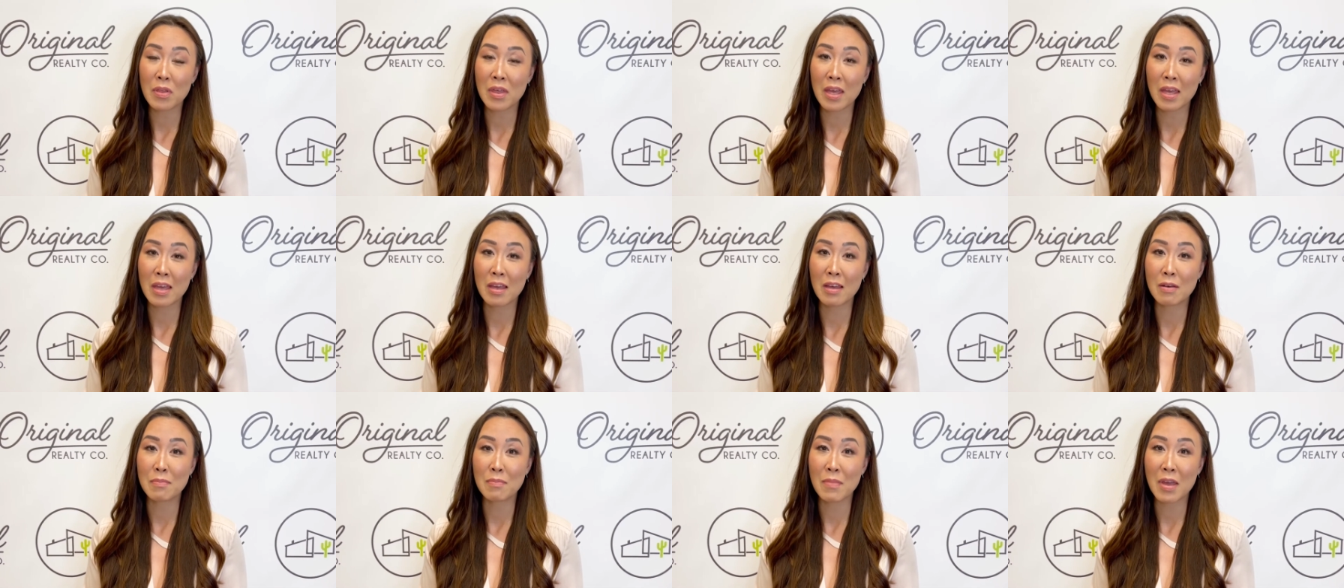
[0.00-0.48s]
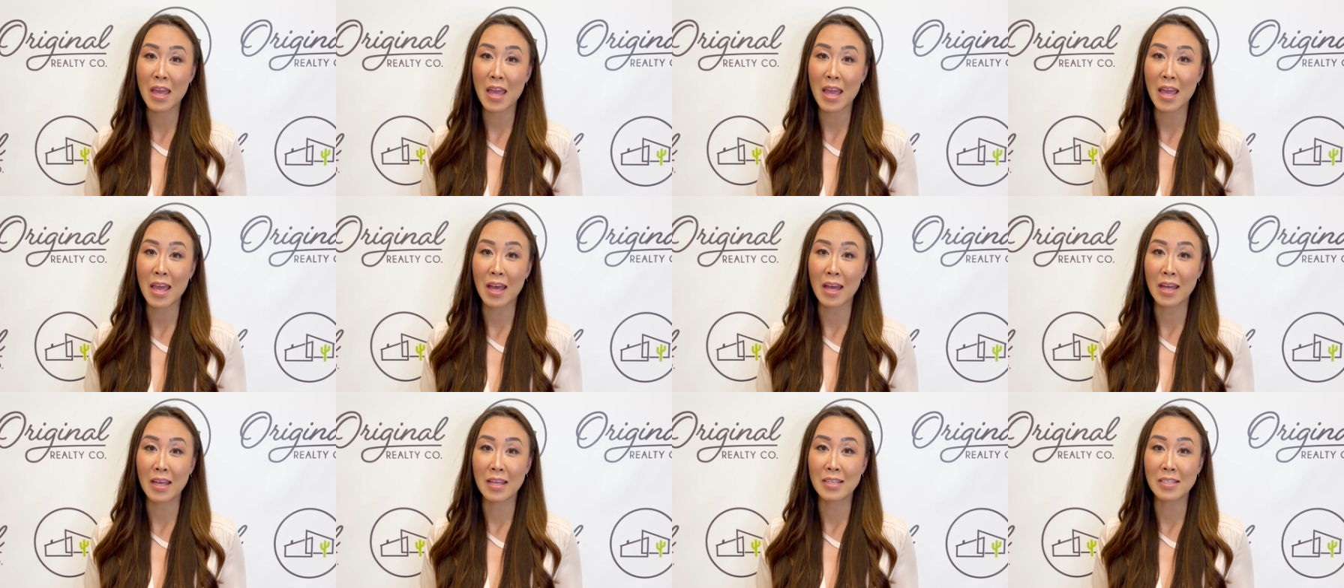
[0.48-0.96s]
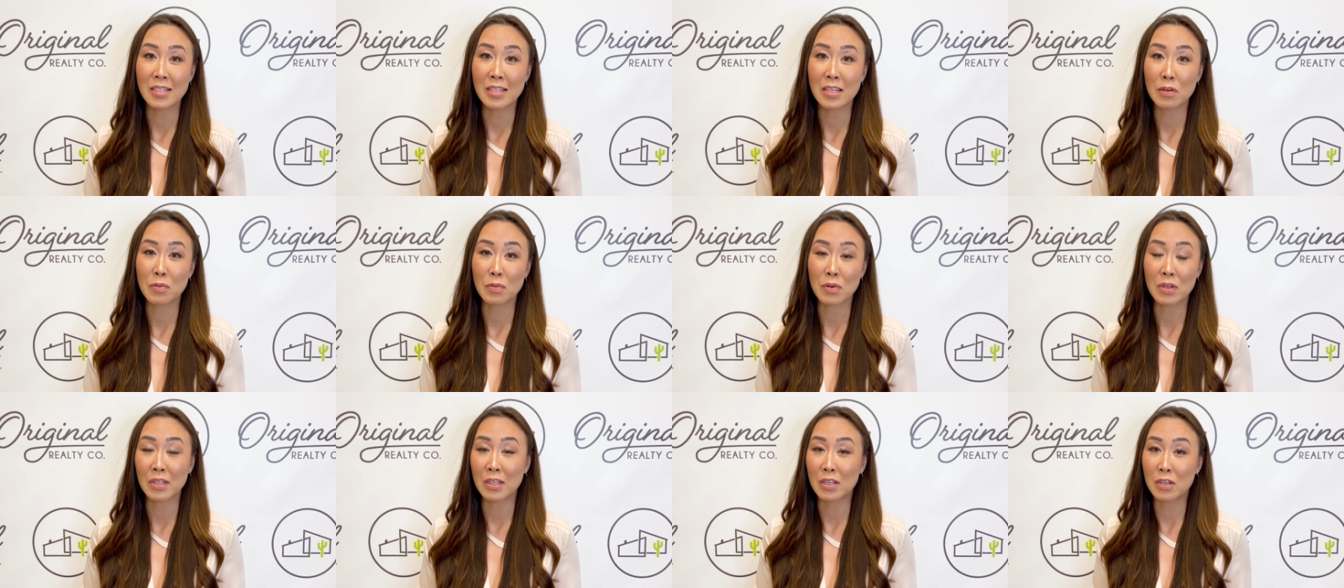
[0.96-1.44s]
him and he
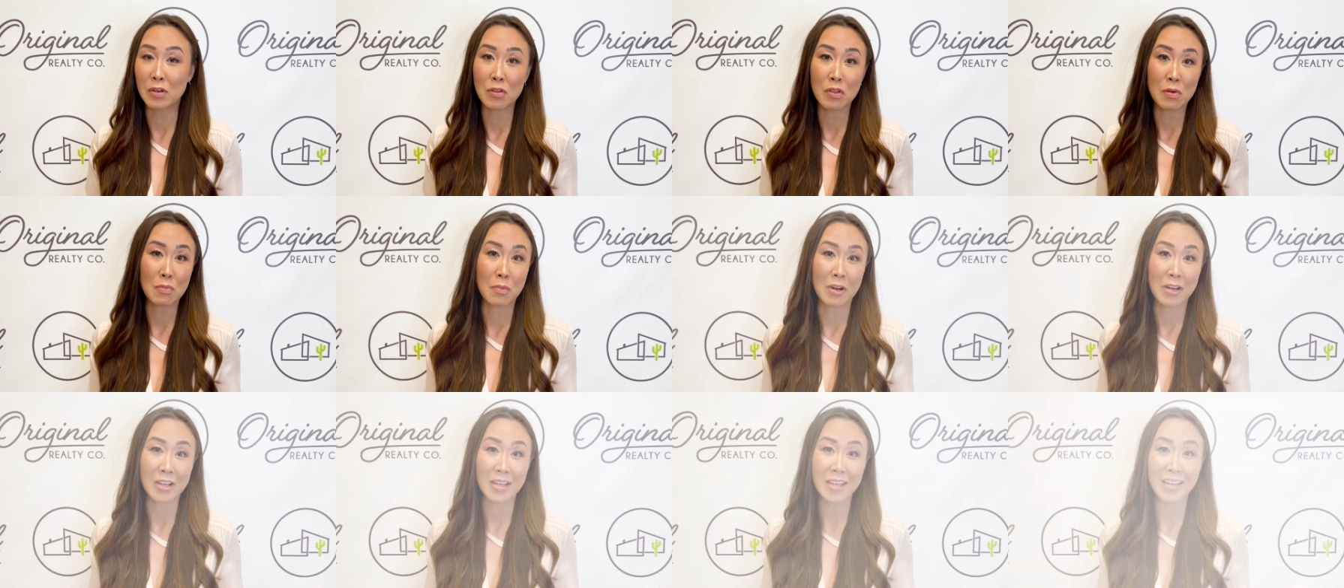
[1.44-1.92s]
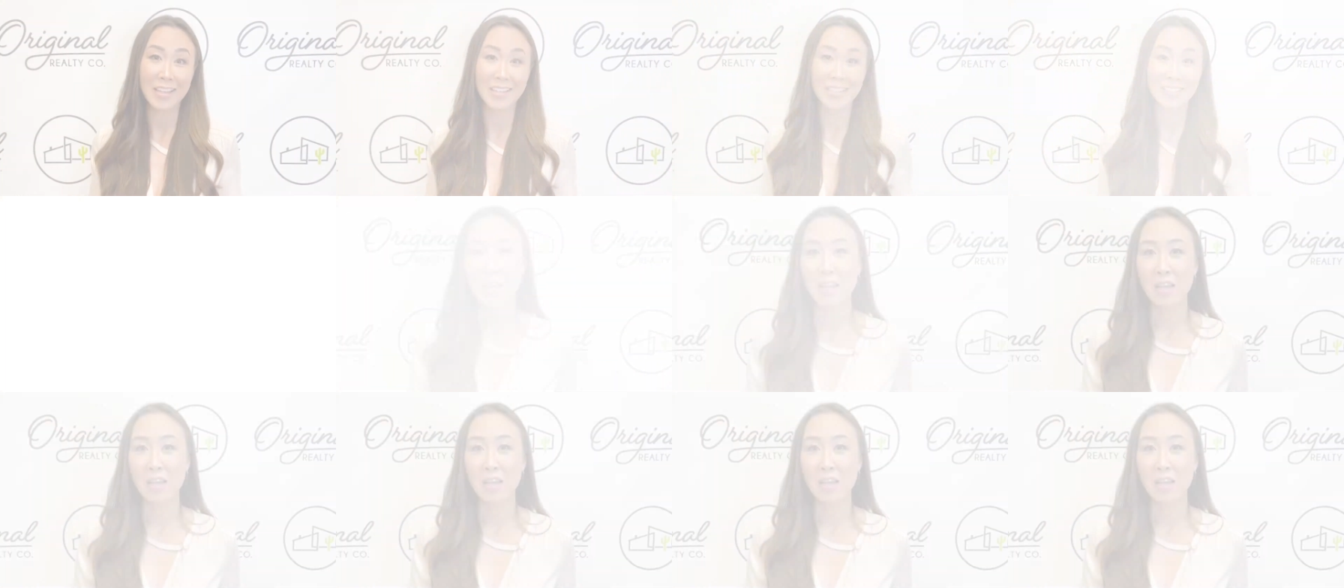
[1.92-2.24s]
really knew the market.